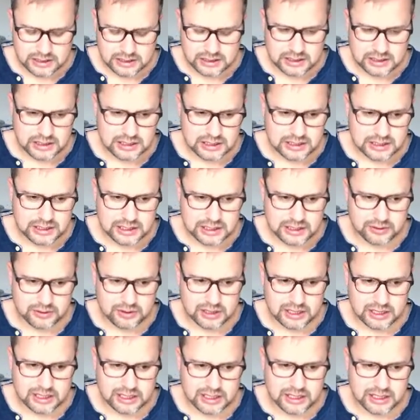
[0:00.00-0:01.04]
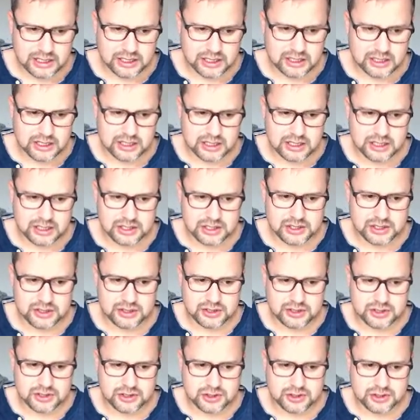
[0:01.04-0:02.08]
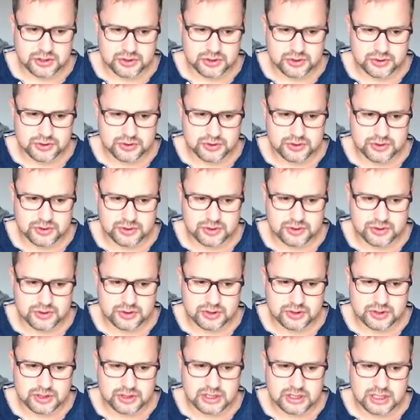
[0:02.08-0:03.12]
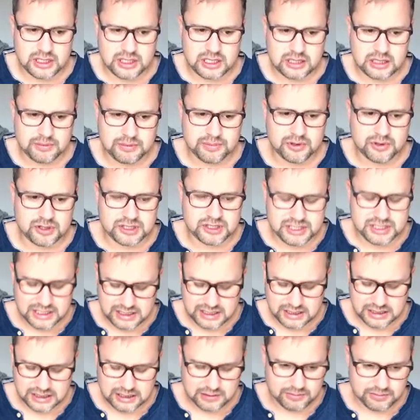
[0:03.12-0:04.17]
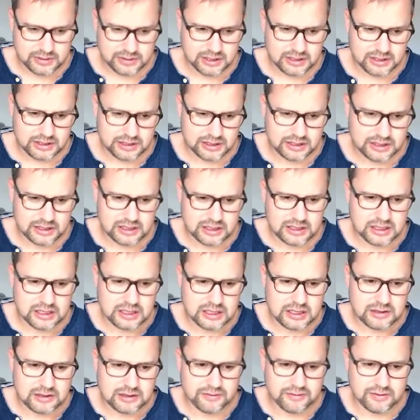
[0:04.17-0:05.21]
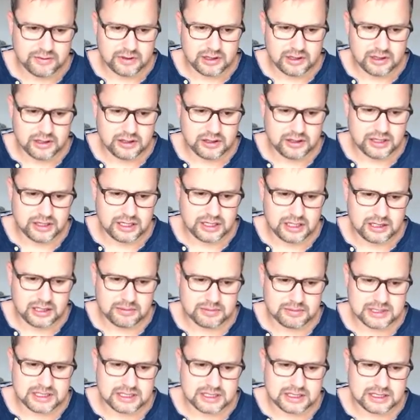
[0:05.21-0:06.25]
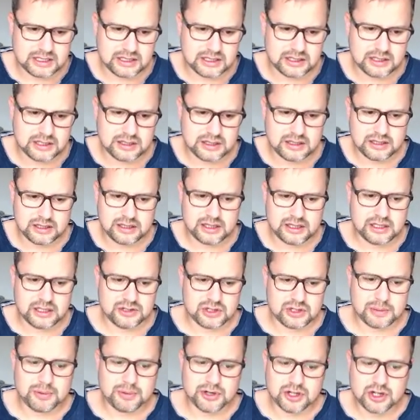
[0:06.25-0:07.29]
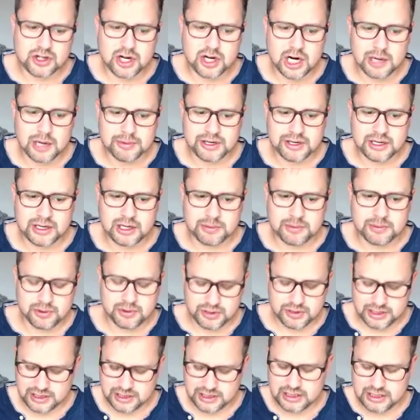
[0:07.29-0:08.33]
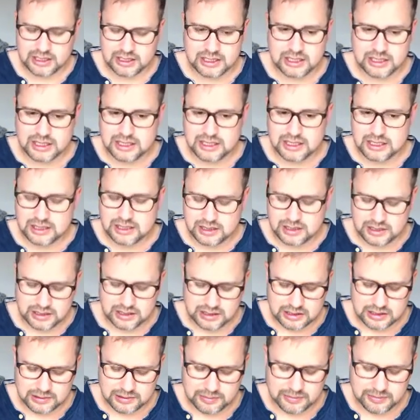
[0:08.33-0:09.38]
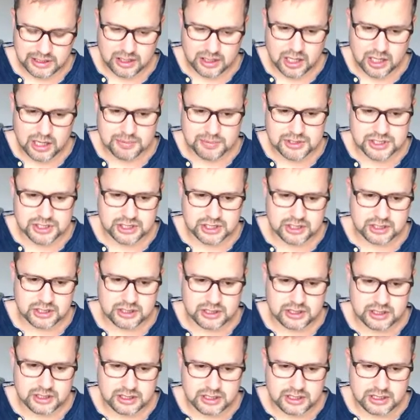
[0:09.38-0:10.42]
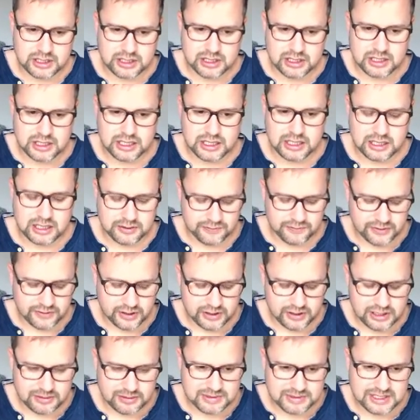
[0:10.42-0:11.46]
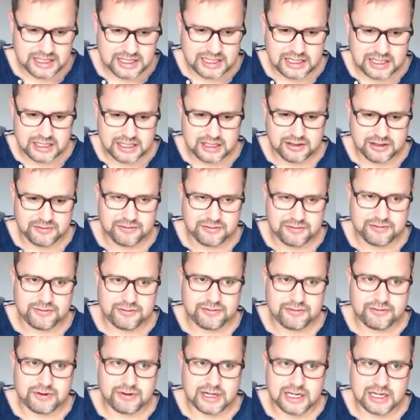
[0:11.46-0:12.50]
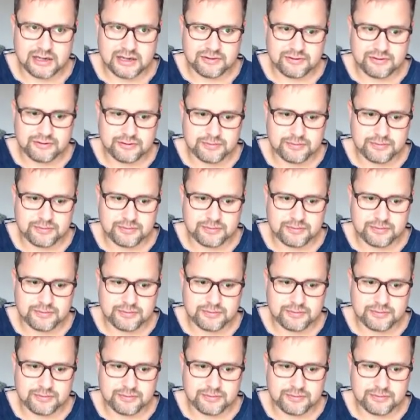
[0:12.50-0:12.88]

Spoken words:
and now I do import dlim var names. So I put a comma, now I'm putting my option, and var names are in 5.